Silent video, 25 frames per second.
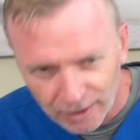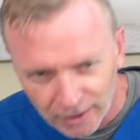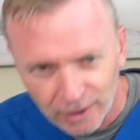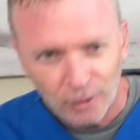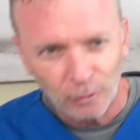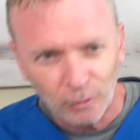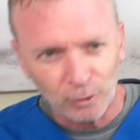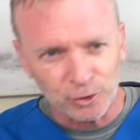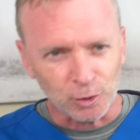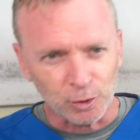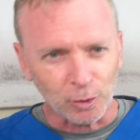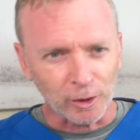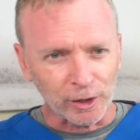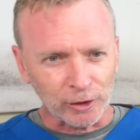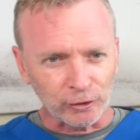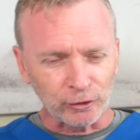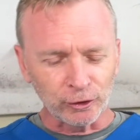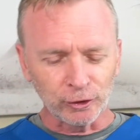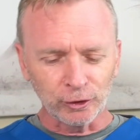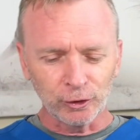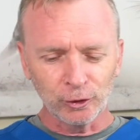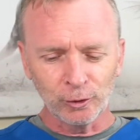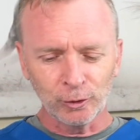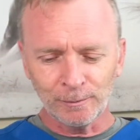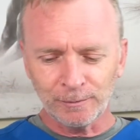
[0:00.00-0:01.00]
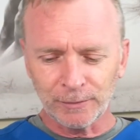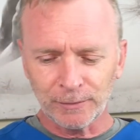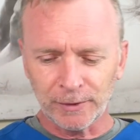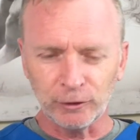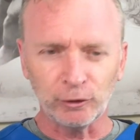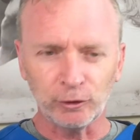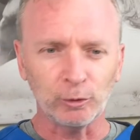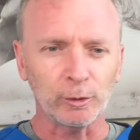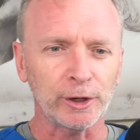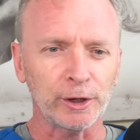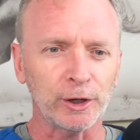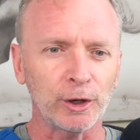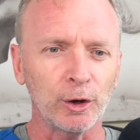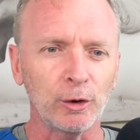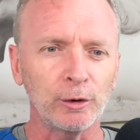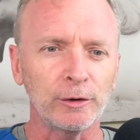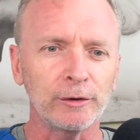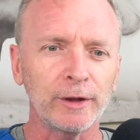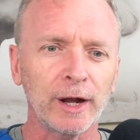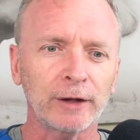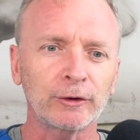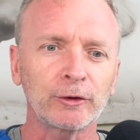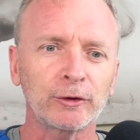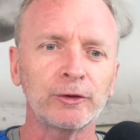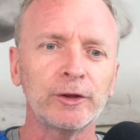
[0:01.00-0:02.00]
What you want to do is you want to go to
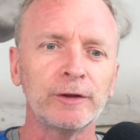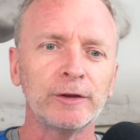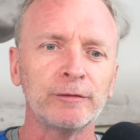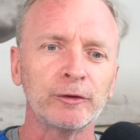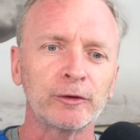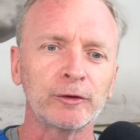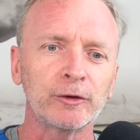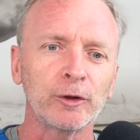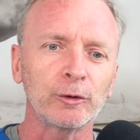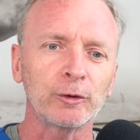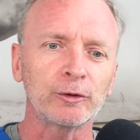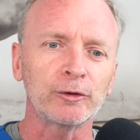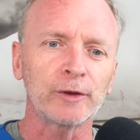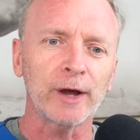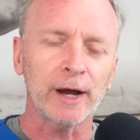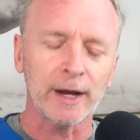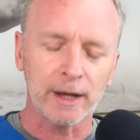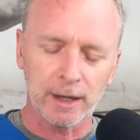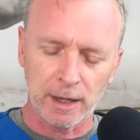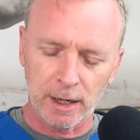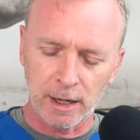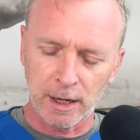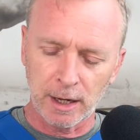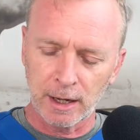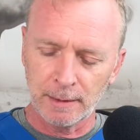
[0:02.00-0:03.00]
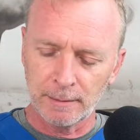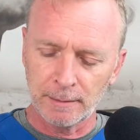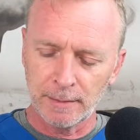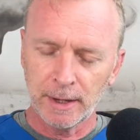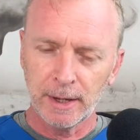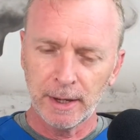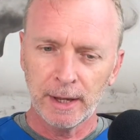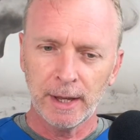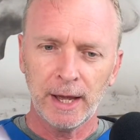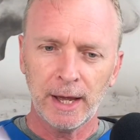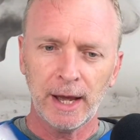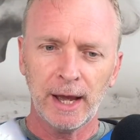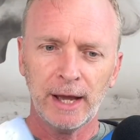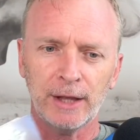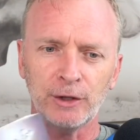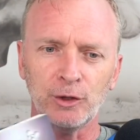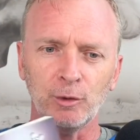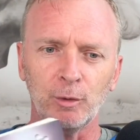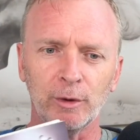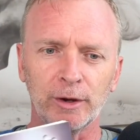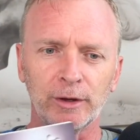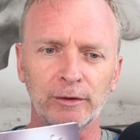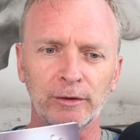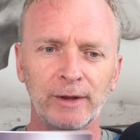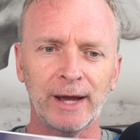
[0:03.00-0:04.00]
drstephenstokes.com and you
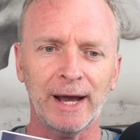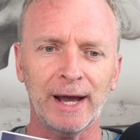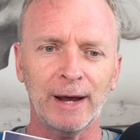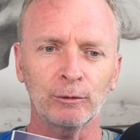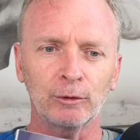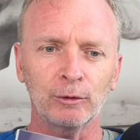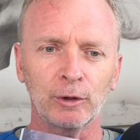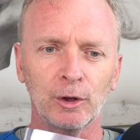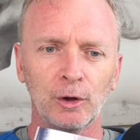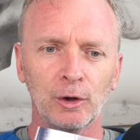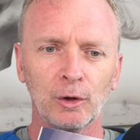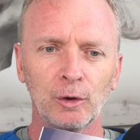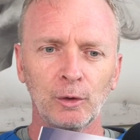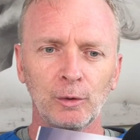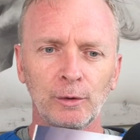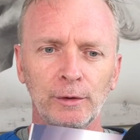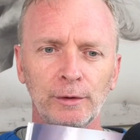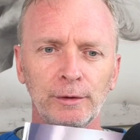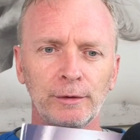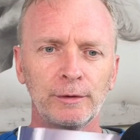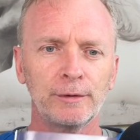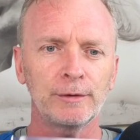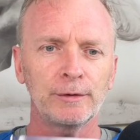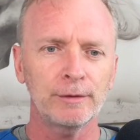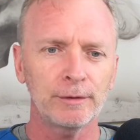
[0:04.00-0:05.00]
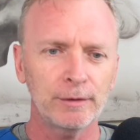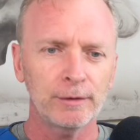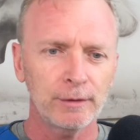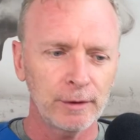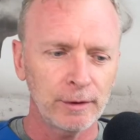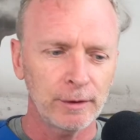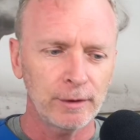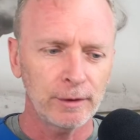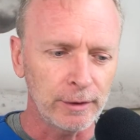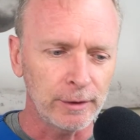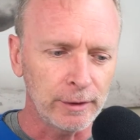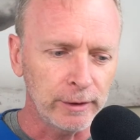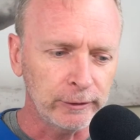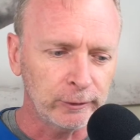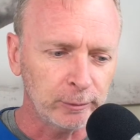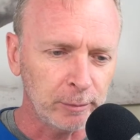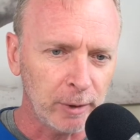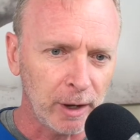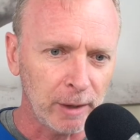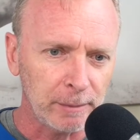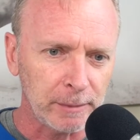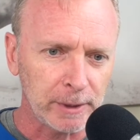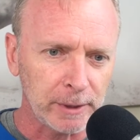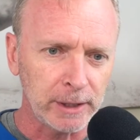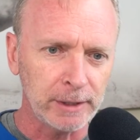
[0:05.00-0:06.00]
want to download this
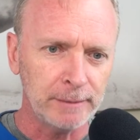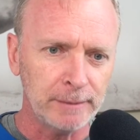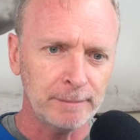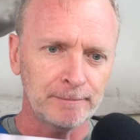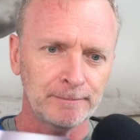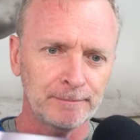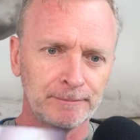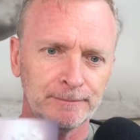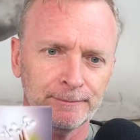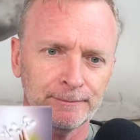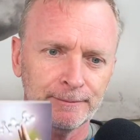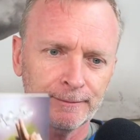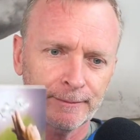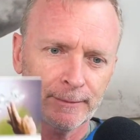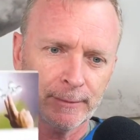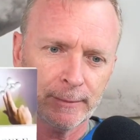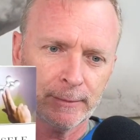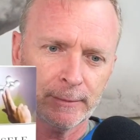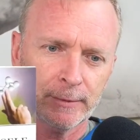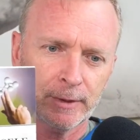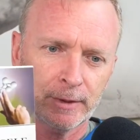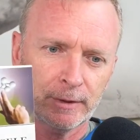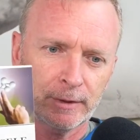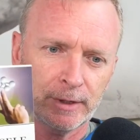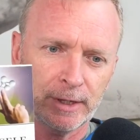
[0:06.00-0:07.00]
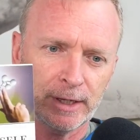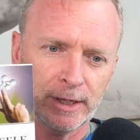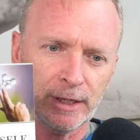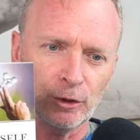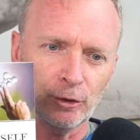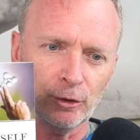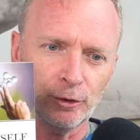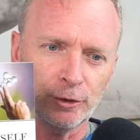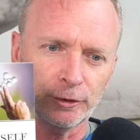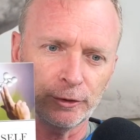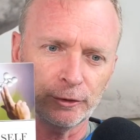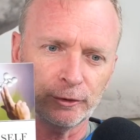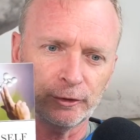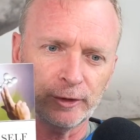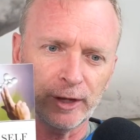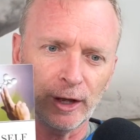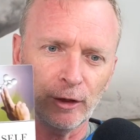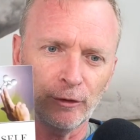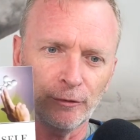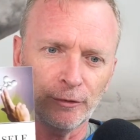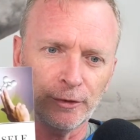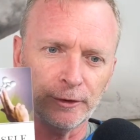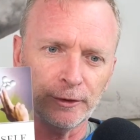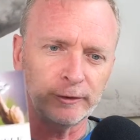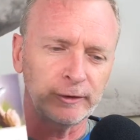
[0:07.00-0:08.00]
puppy, Heal
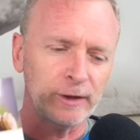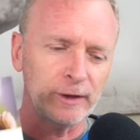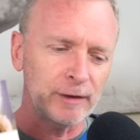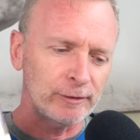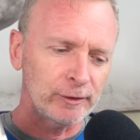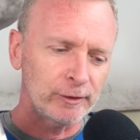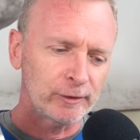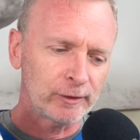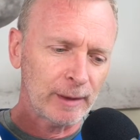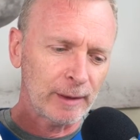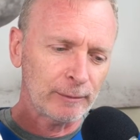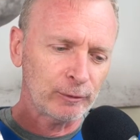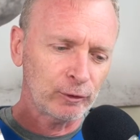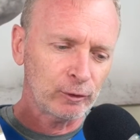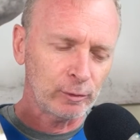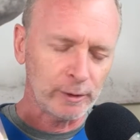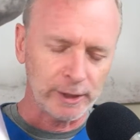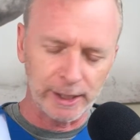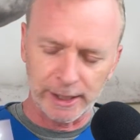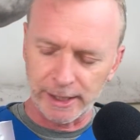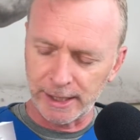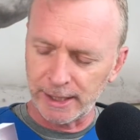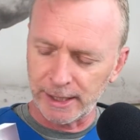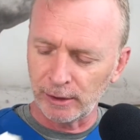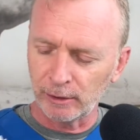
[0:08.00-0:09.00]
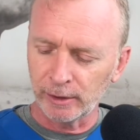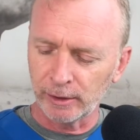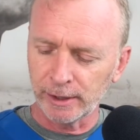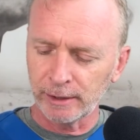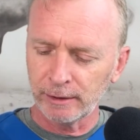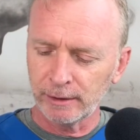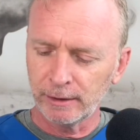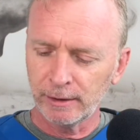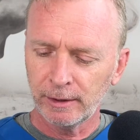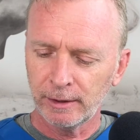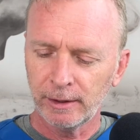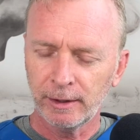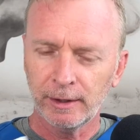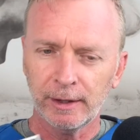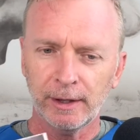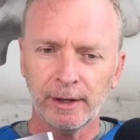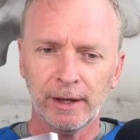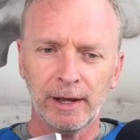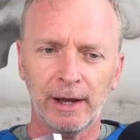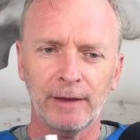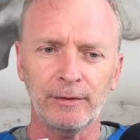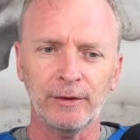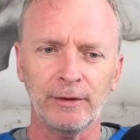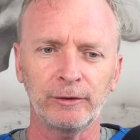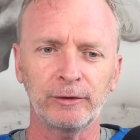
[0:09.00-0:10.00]
Yourself, the 7 Steps to Innate Healing.
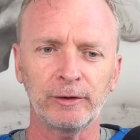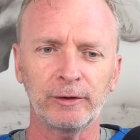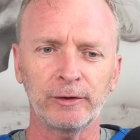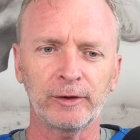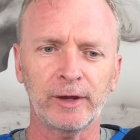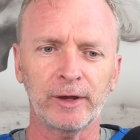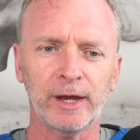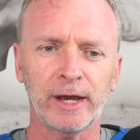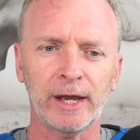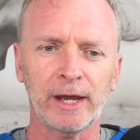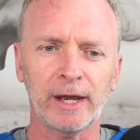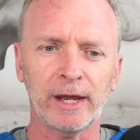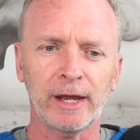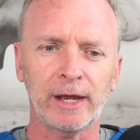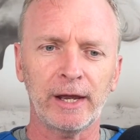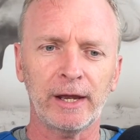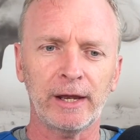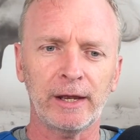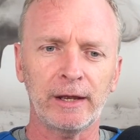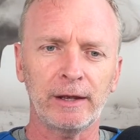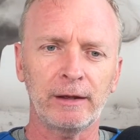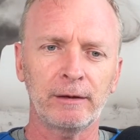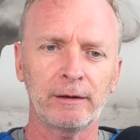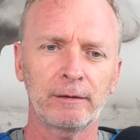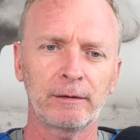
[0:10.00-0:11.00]
And this is a